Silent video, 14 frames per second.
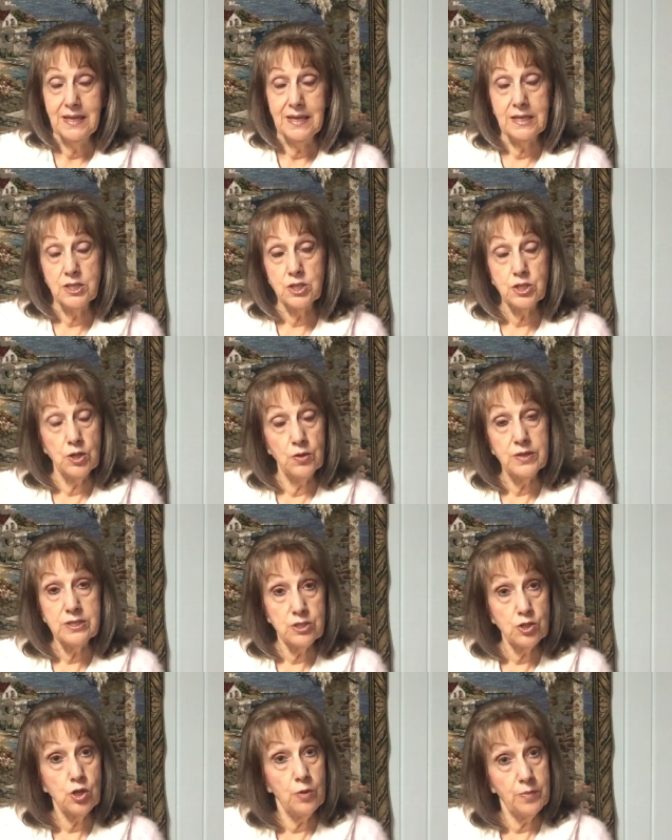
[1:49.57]
And so
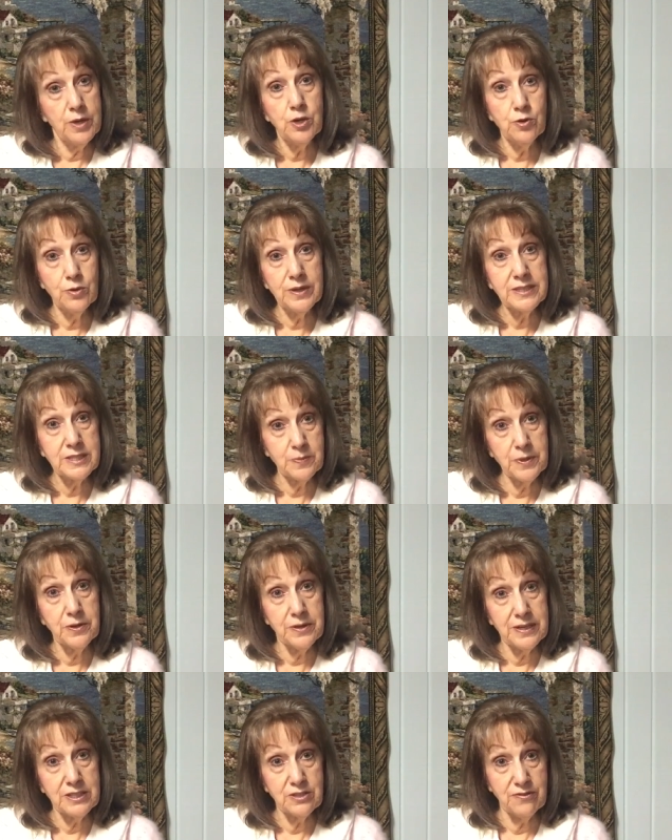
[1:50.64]
this is going to be a new
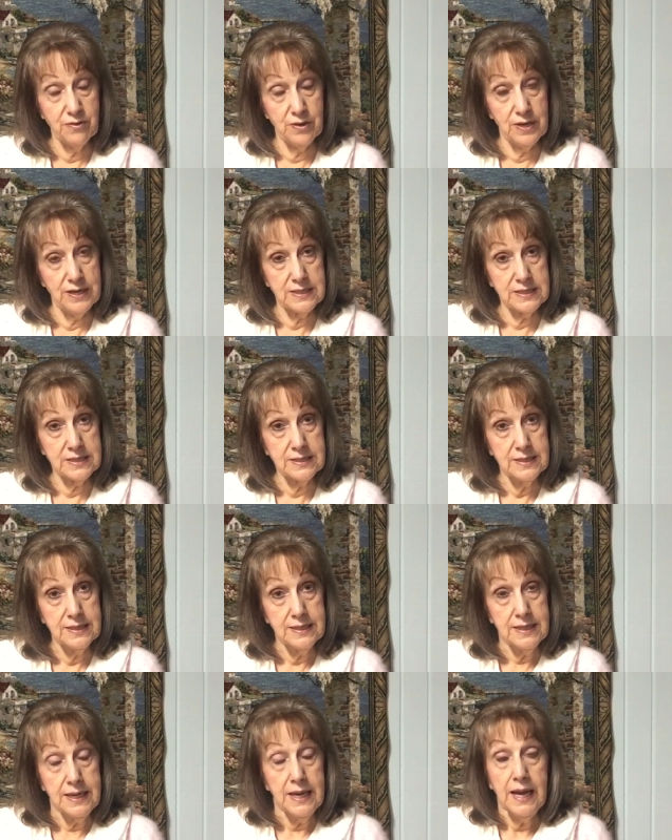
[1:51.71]
experience for us.
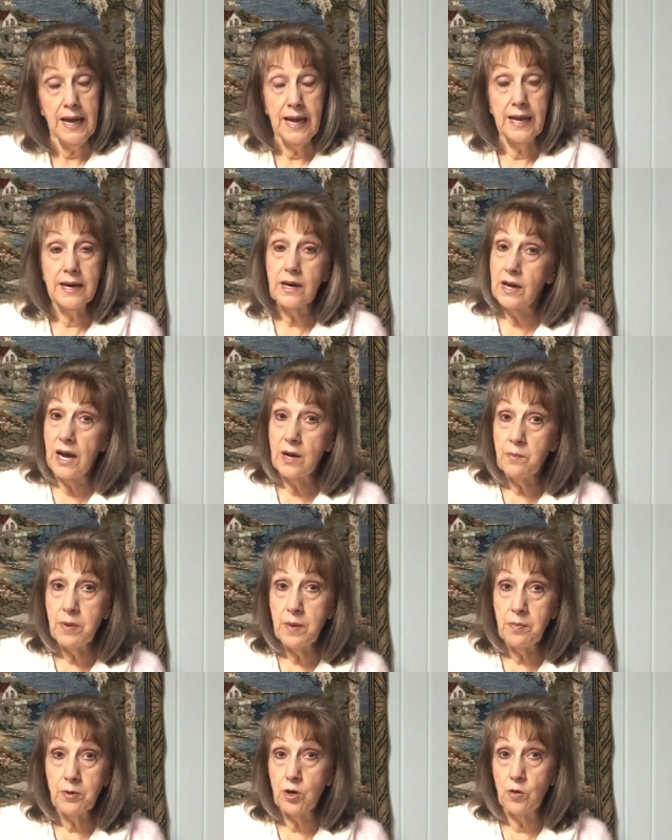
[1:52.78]
And a lot of
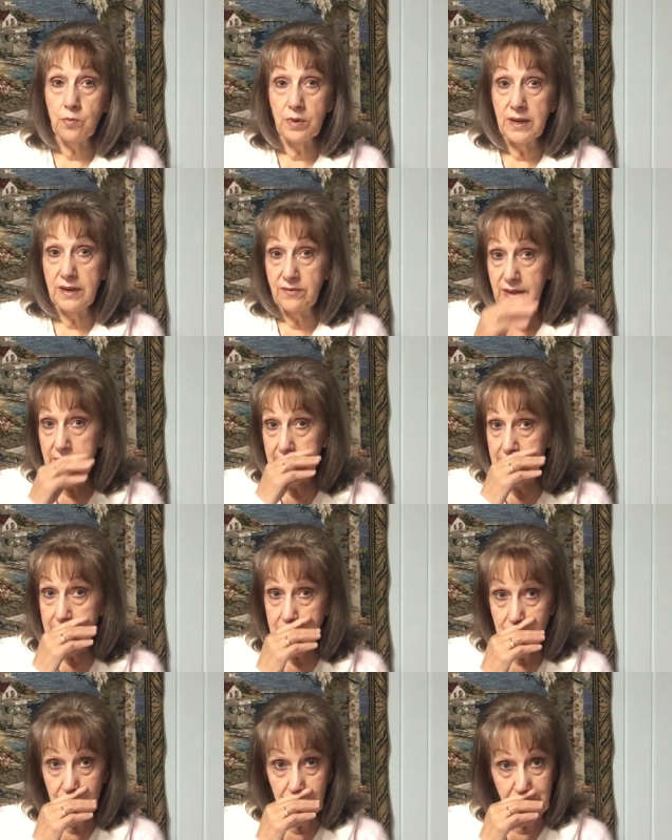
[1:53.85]
people don't believe that
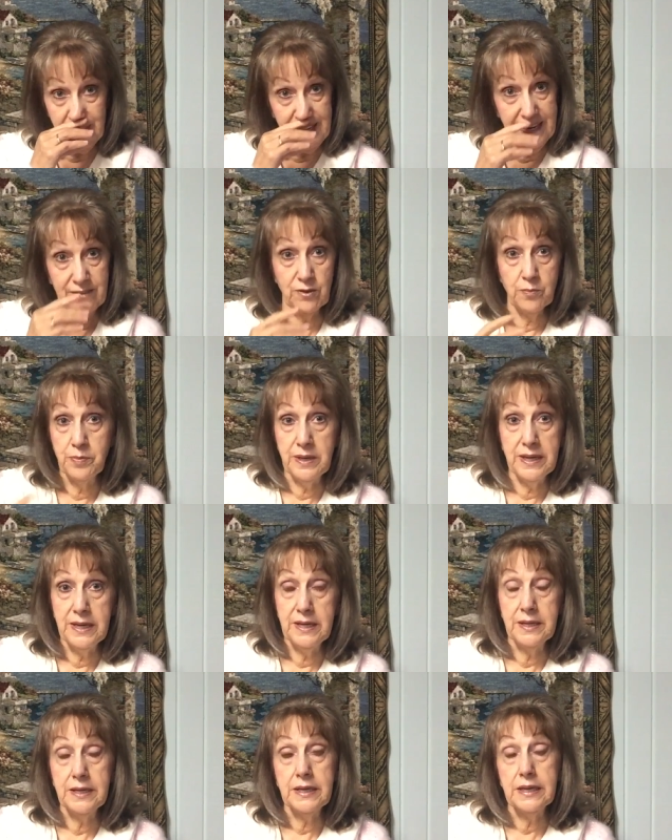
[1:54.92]
Israel will ever
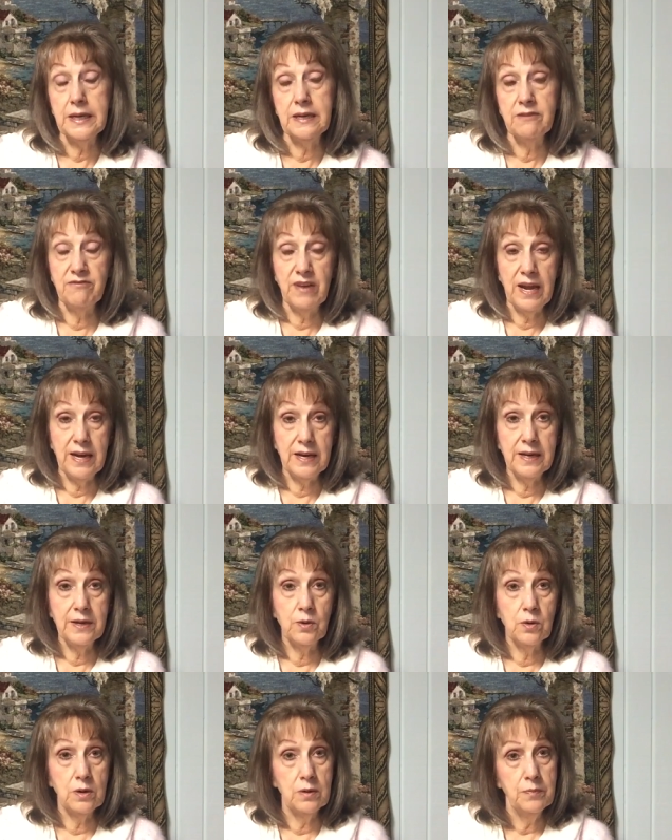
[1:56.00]
be invaded
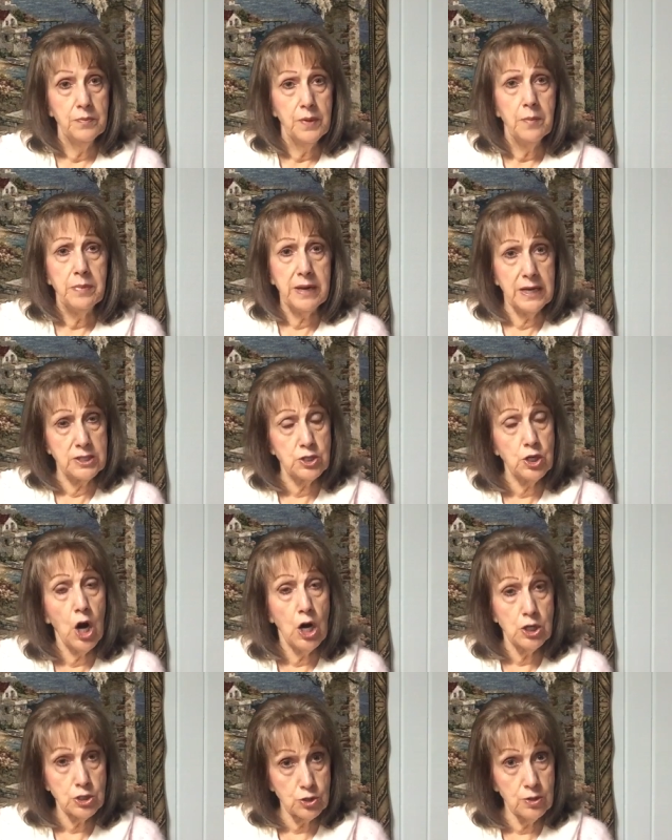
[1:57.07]
or because there
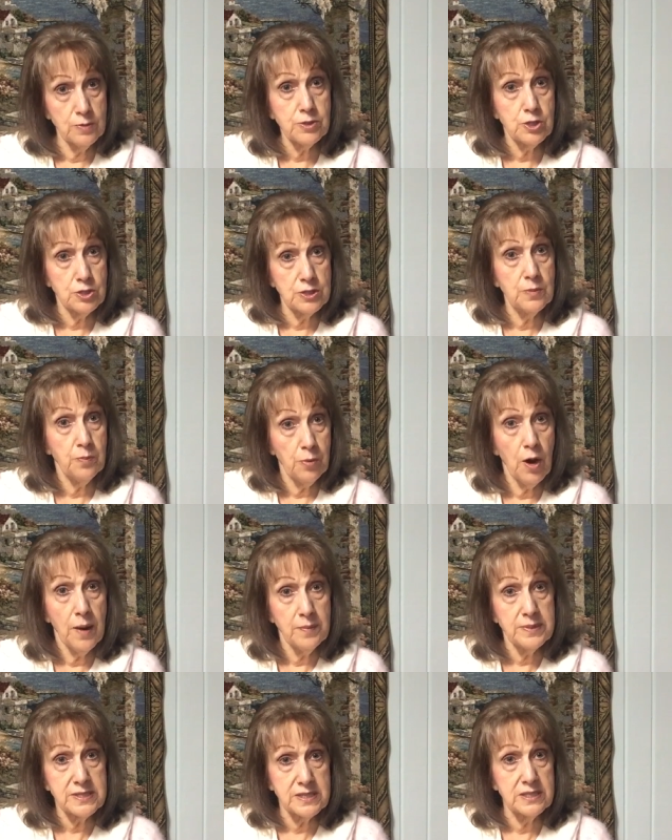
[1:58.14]
are scriptures and
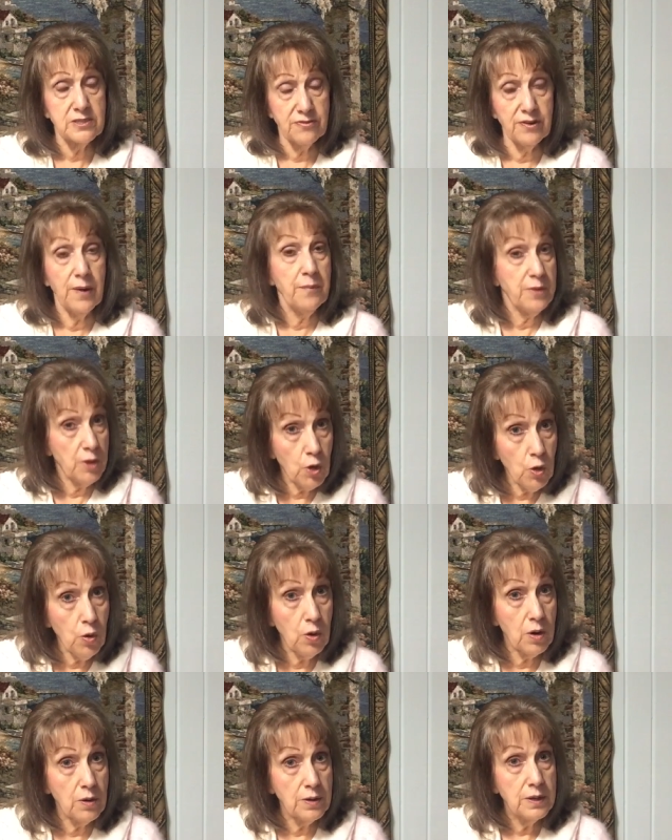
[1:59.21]
promises from the
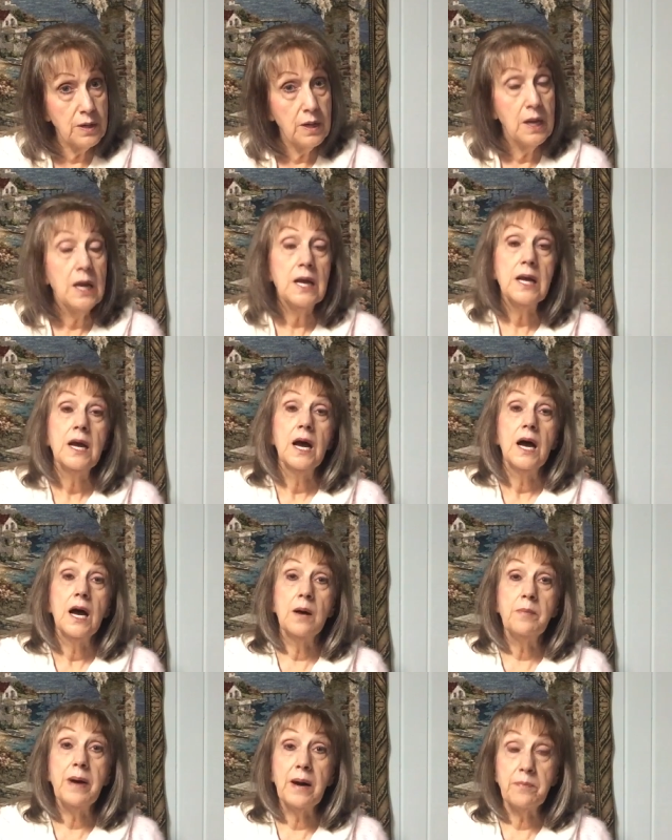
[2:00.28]
Lord
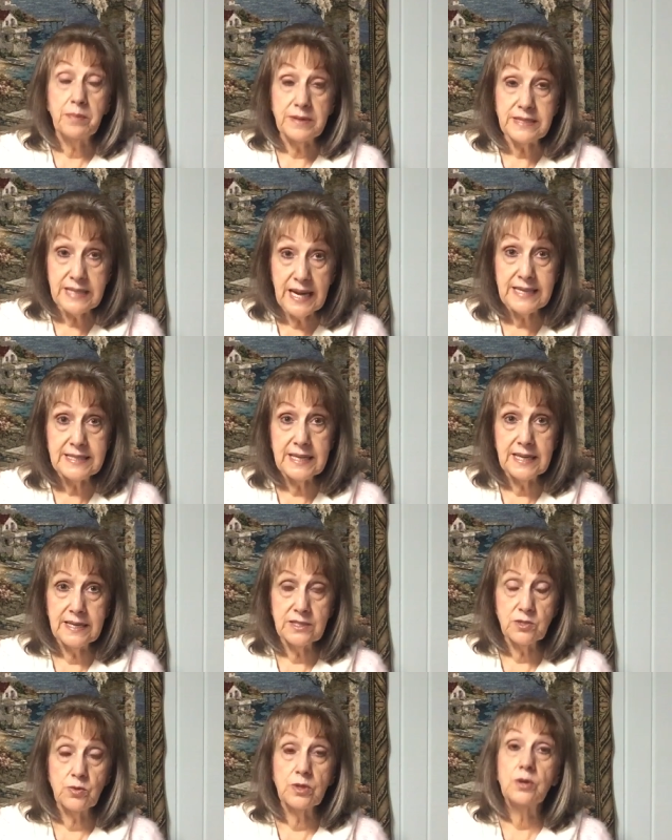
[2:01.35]
about protecting
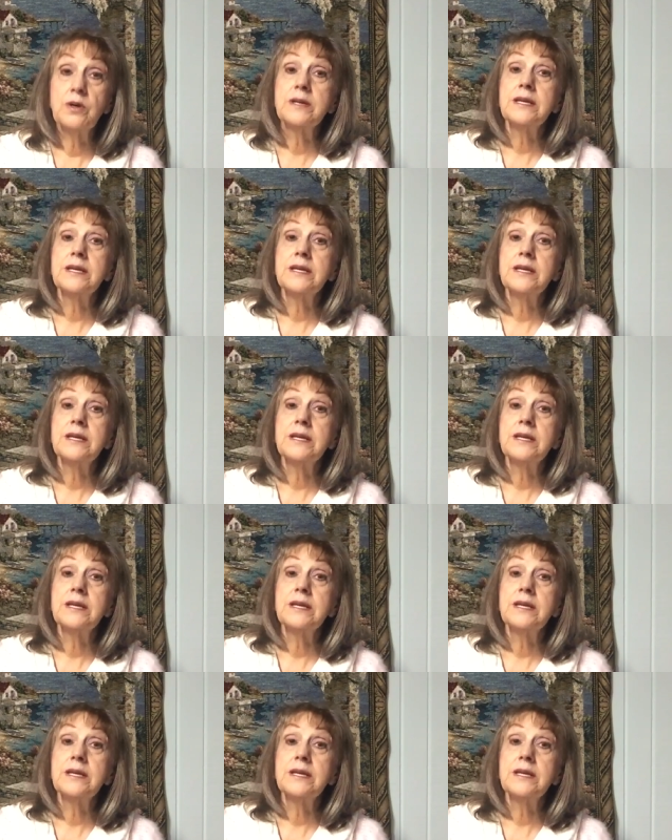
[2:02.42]
Israel